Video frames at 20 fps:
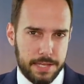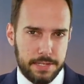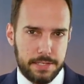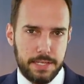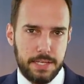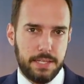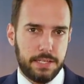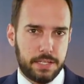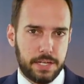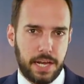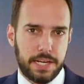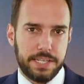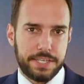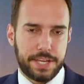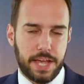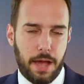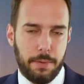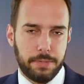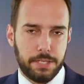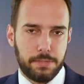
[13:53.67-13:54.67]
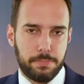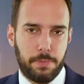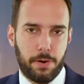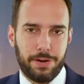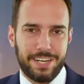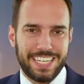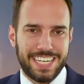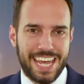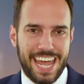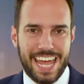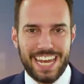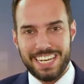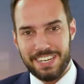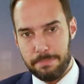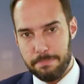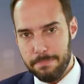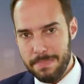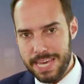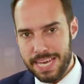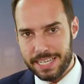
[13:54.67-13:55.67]
You see, the Chinese Communist Party can't
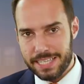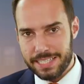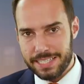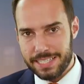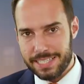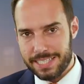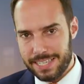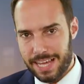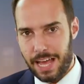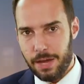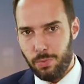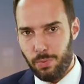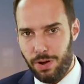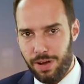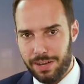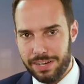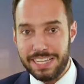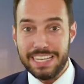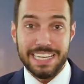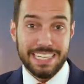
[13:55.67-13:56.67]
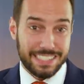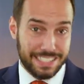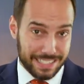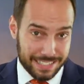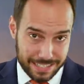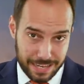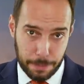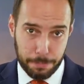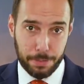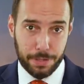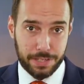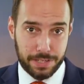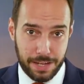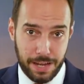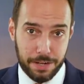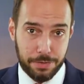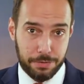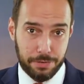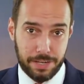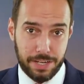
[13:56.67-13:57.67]
admit Taiwan is a separate
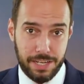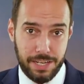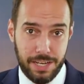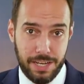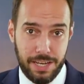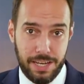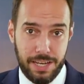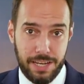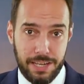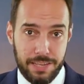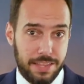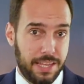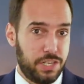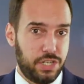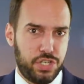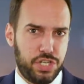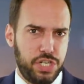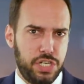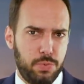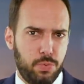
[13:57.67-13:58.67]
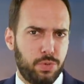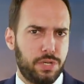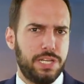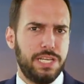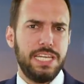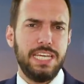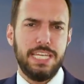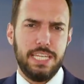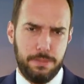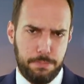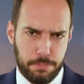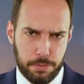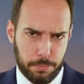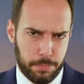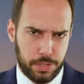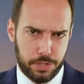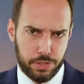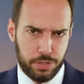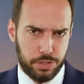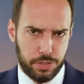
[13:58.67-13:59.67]
country that Xi would need
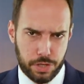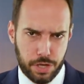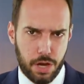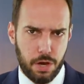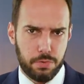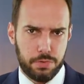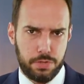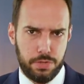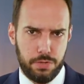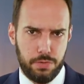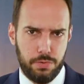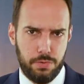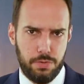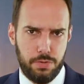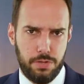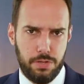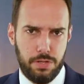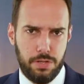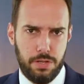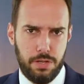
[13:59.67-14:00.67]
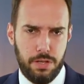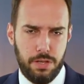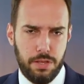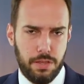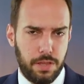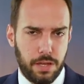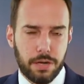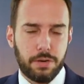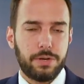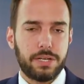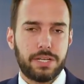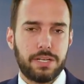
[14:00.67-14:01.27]
permission to go to. They don't